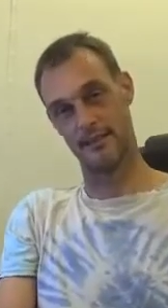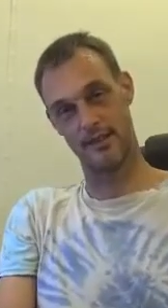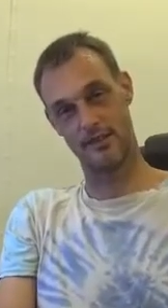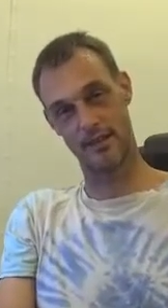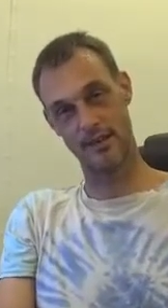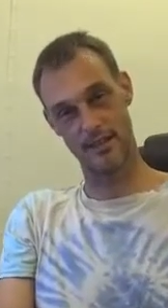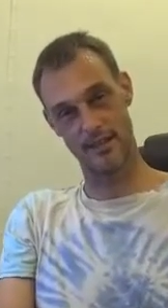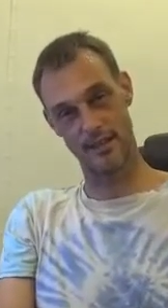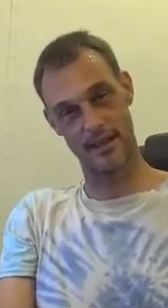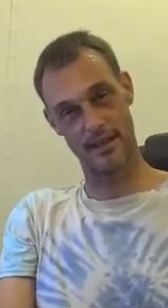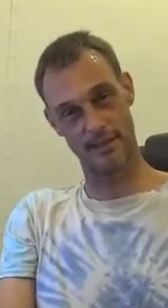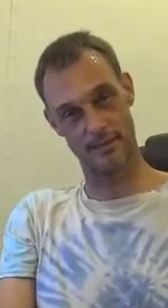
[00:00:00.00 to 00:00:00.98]
They
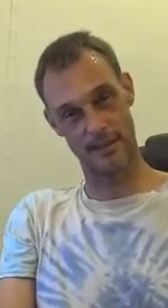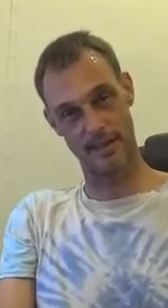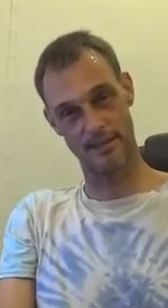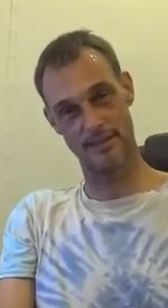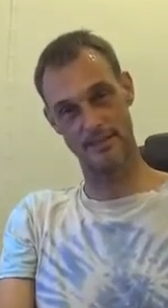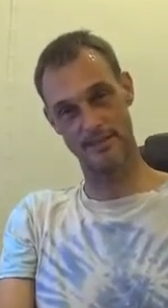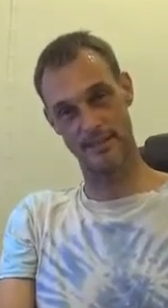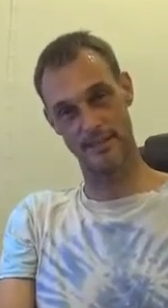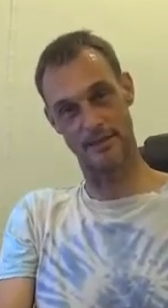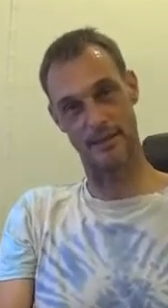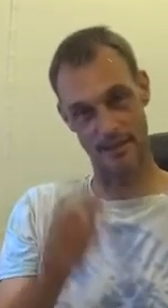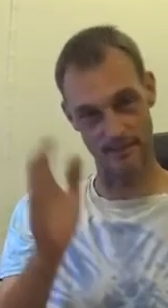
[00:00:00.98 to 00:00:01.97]
shrink their bladders,
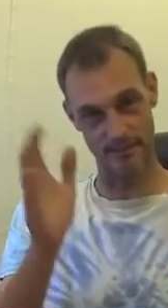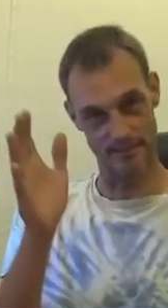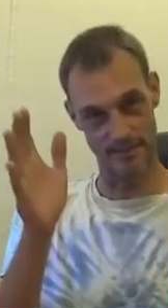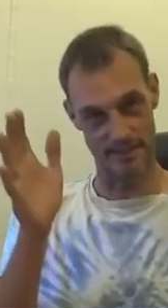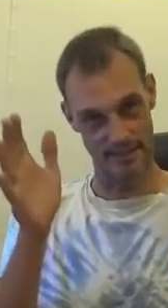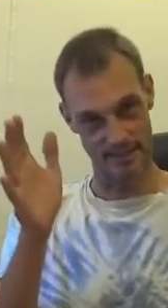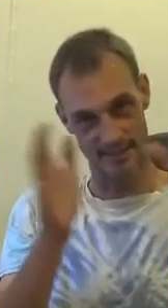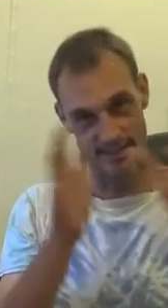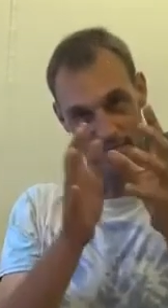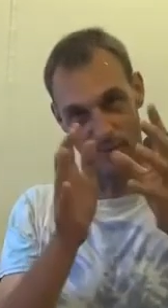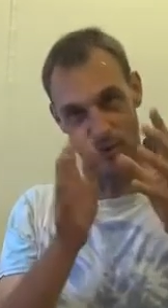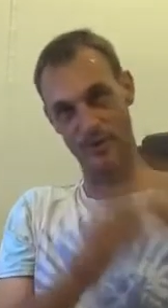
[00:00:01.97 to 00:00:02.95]
they become
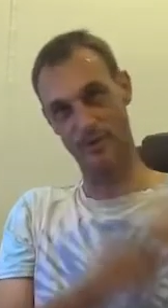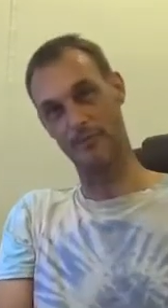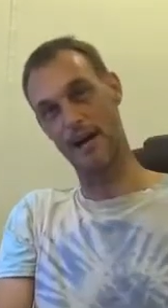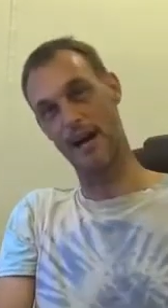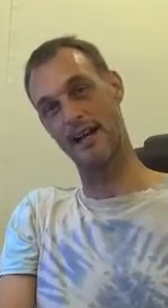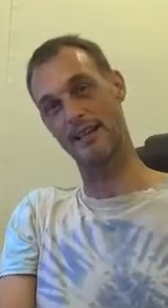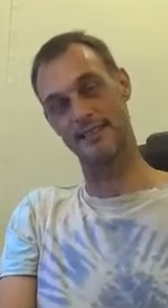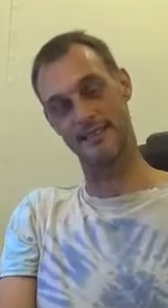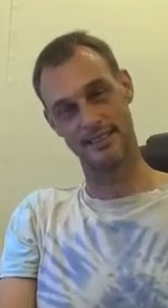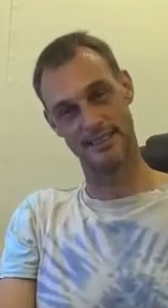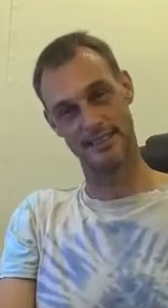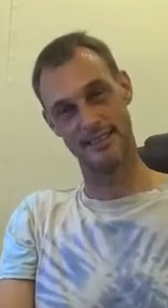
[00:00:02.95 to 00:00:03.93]
more
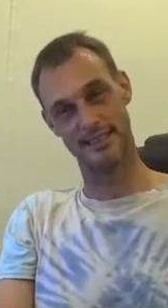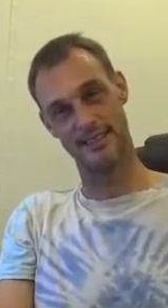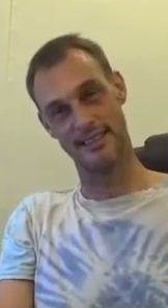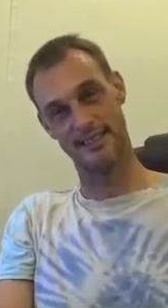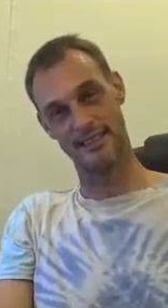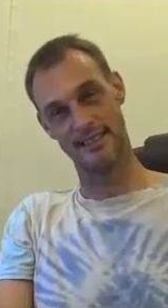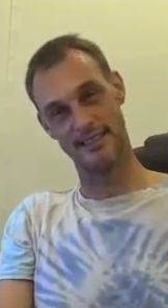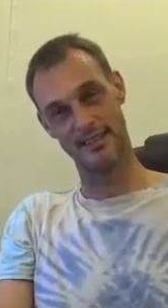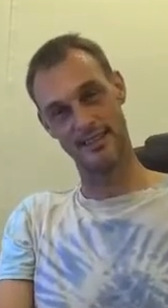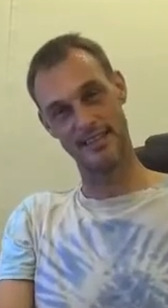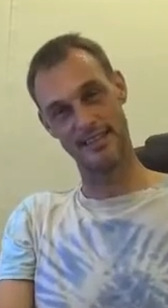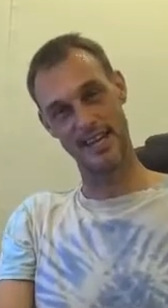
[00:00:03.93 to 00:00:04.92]
compact,
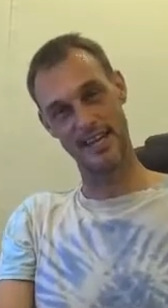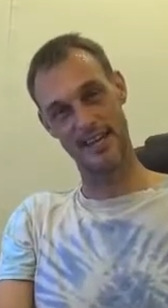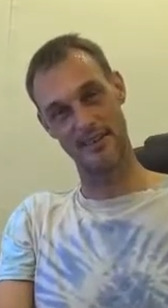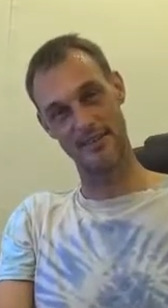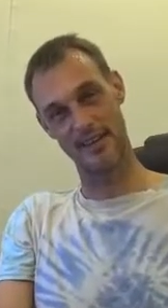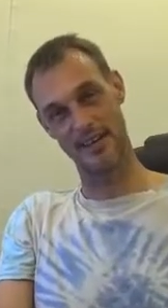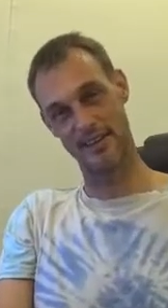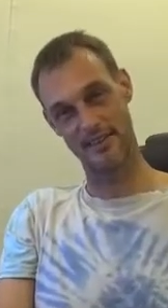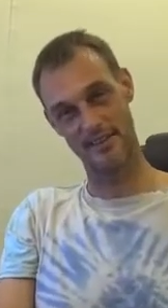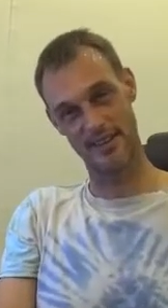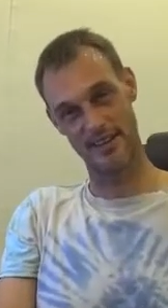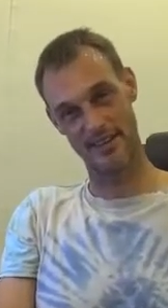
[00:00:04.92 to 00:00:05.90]
so they take out
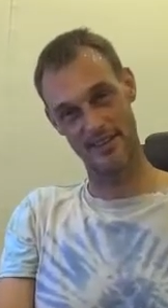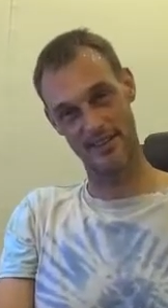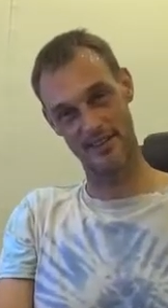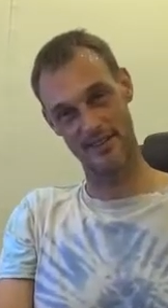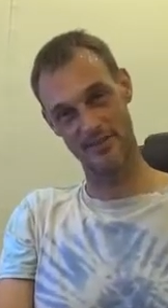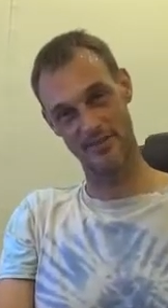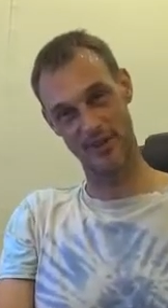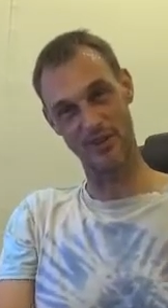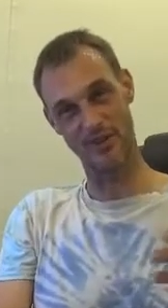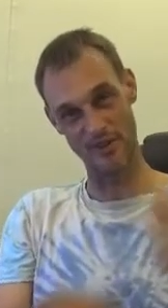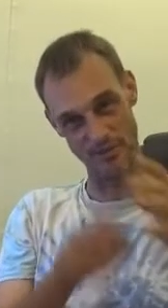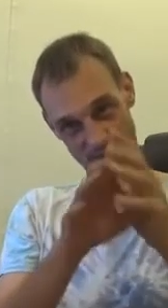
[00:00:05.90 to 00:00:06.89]
the
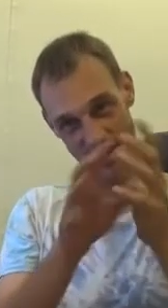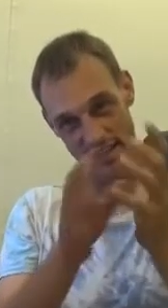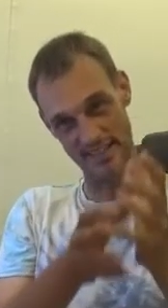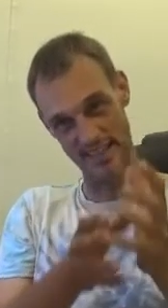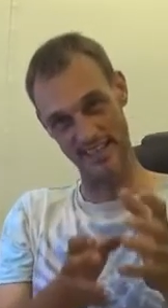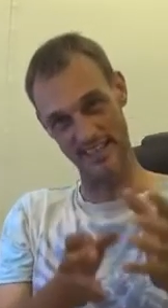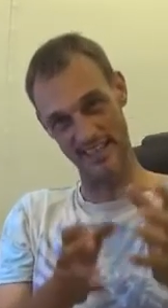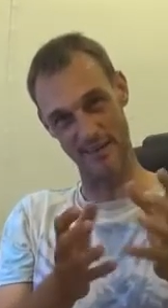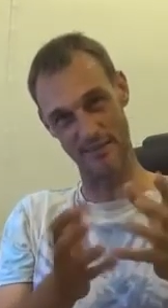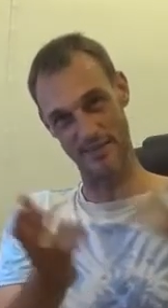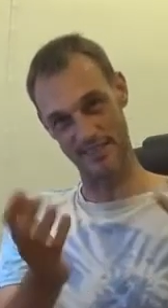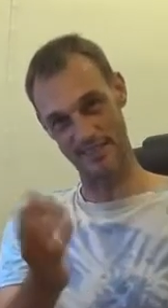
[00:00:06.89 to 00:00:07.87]
volume that they're
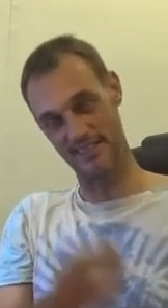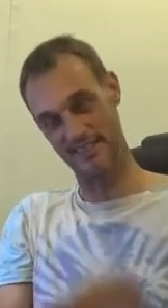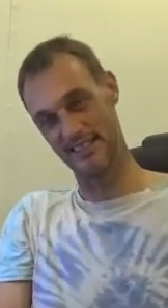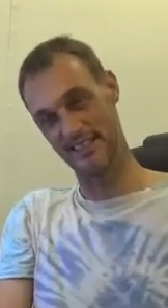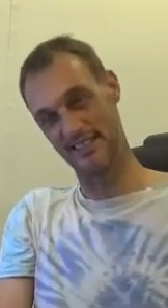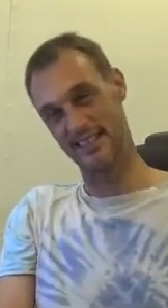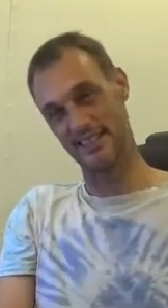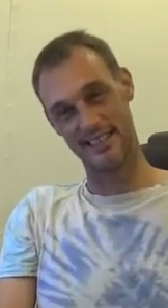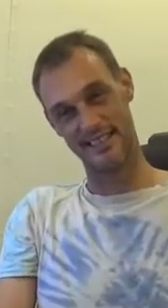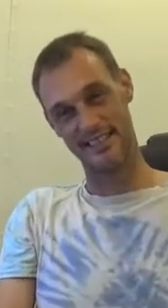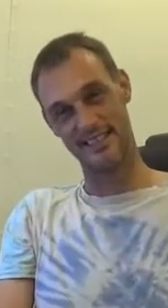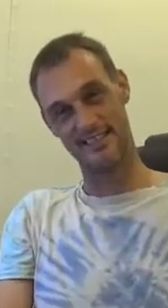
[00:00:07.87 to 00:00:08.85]
taking up is
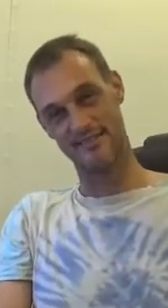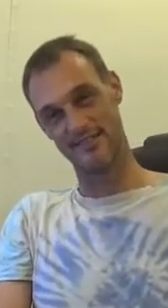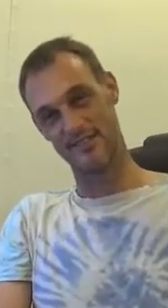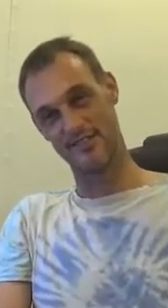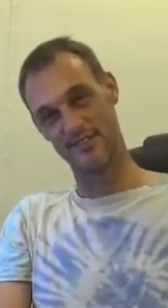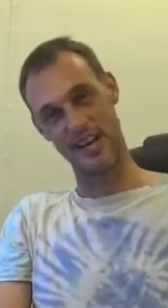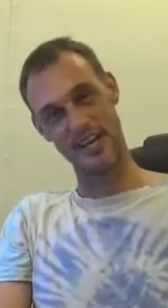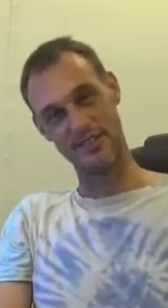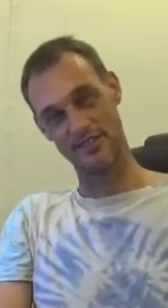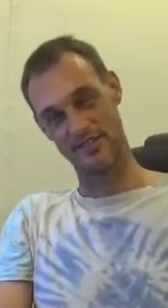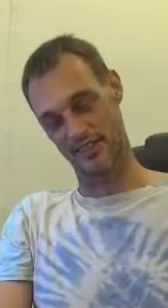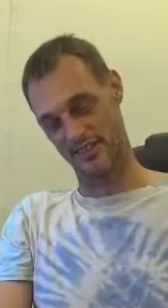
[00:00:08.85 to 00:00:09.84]

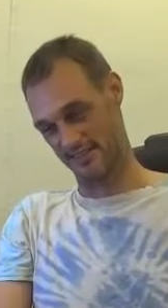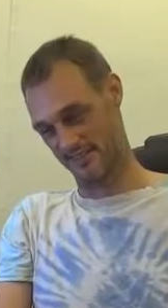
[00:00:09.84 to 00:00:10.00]
changed.